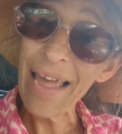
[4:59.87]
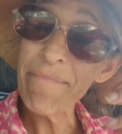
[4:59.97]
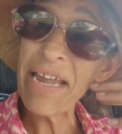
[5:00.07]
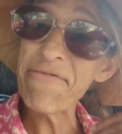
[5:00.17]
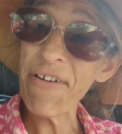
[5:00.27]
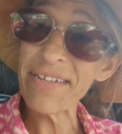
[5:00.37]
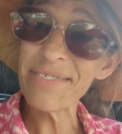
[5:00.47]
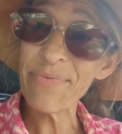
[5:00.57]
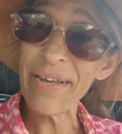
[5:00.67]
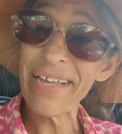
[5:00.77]
and made
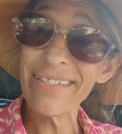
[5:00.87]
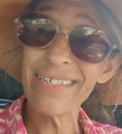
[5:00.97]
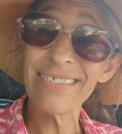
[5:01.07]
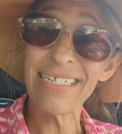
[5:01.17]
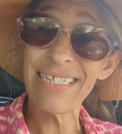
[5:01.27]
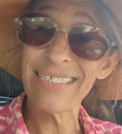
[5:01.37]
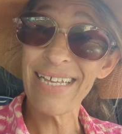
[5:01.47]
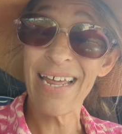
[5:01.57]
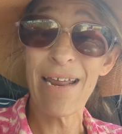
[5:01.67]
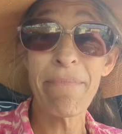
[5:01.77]
friends with, because as I
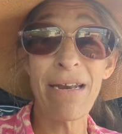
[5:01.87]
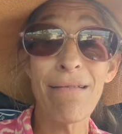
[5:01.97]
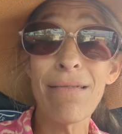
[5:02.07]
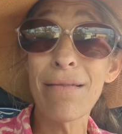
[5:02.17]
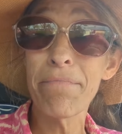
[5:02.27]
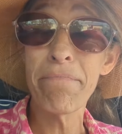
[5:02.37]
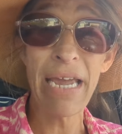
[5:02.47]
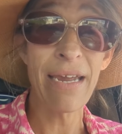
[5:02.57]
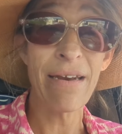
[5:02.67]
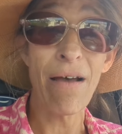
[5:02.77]
said, I made a
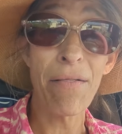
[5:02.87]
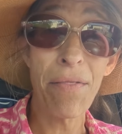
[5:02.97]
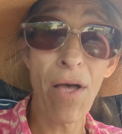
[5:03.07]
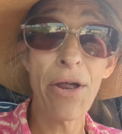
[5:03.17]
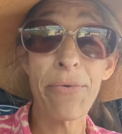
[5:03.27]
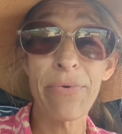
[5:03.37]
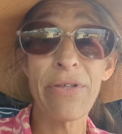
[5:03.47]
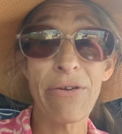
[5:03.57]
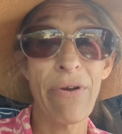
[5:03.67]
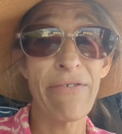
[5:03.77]
lot of
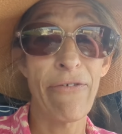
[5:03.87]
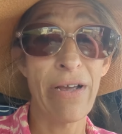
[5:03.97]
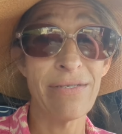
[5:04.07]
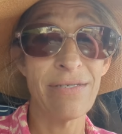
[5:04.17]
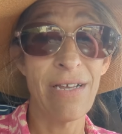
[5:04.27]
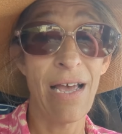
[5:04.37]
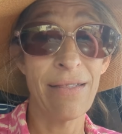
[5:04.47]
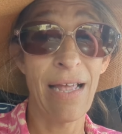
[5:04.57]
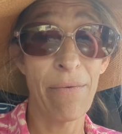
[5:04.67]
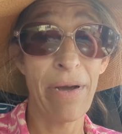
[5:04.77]
really great friends
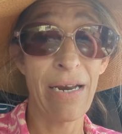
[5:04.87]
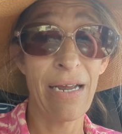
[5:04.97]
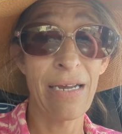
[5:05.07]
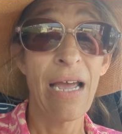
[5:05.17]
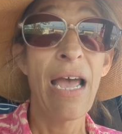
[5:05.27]
at that wedding.